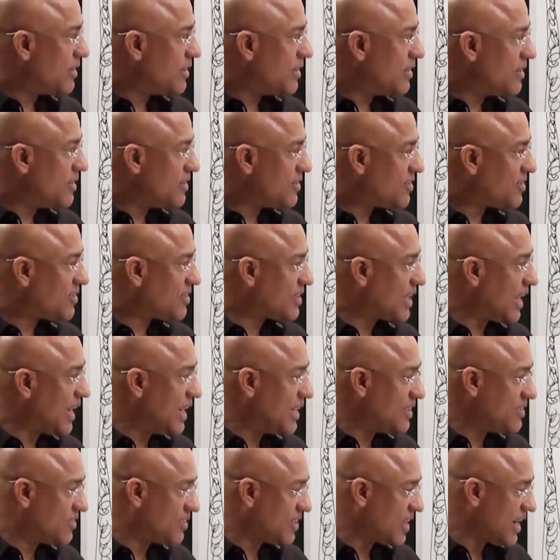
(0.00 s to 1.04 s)

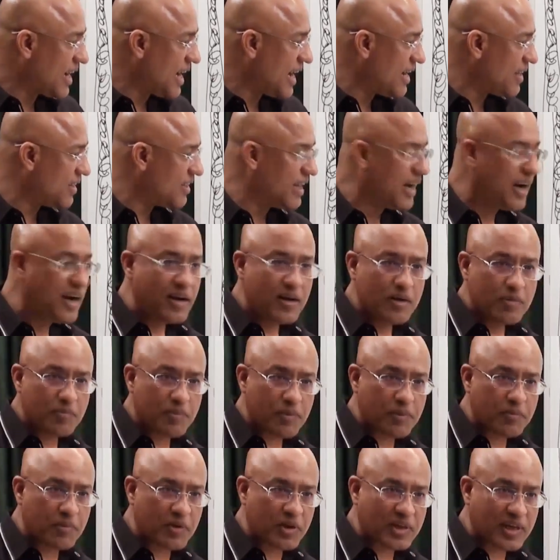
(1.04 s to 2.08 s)
silencer and the
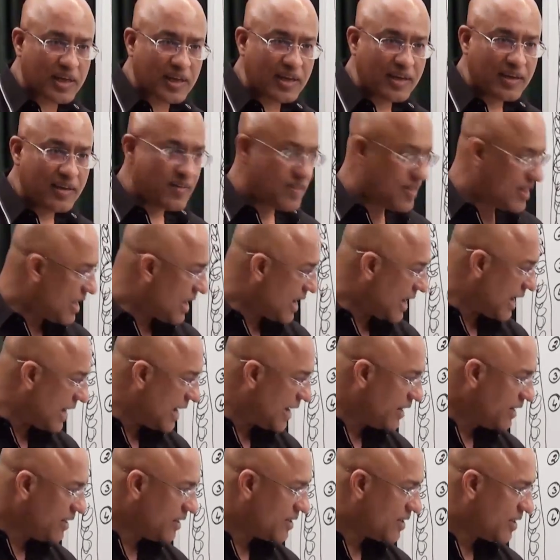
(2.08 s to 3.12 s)
promoter
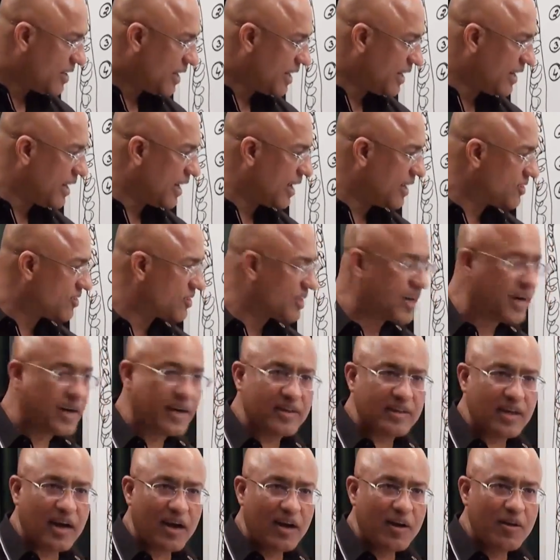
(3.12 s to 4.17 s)
and enhancer
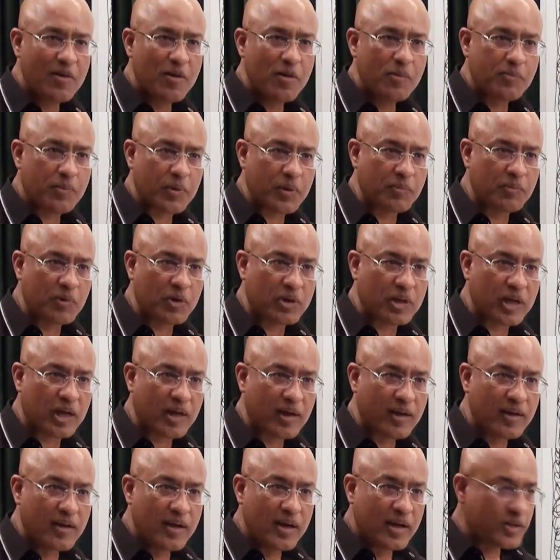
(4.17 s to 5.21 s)
and the promoter.
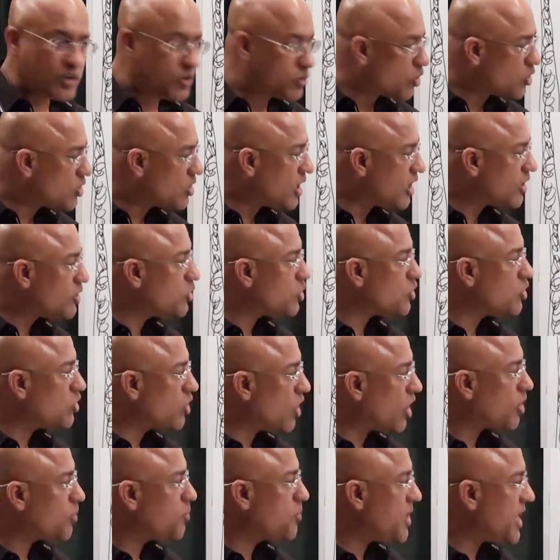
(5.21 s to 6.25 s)
So there should
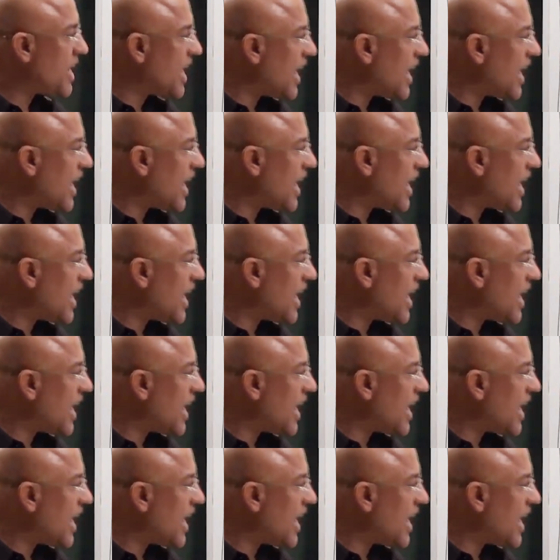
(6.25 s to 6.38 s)
not be